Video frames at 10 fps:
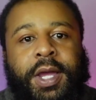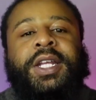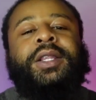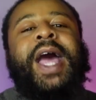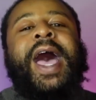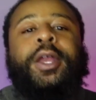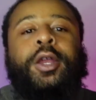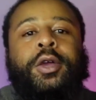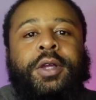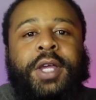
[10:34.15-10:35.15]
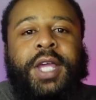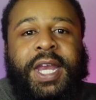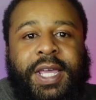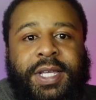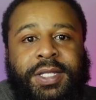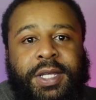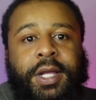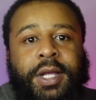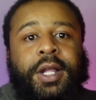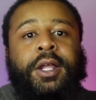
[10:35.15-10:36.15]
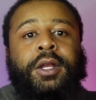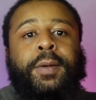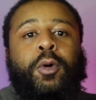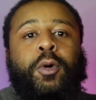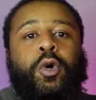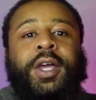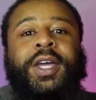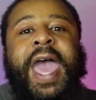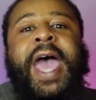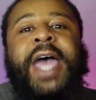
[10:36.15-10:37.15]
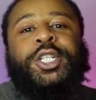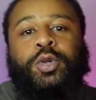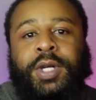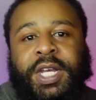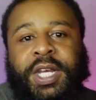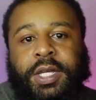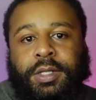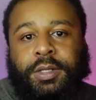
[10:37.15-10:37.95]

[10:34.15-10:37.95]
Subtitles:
The lighter it is, the more casual it is.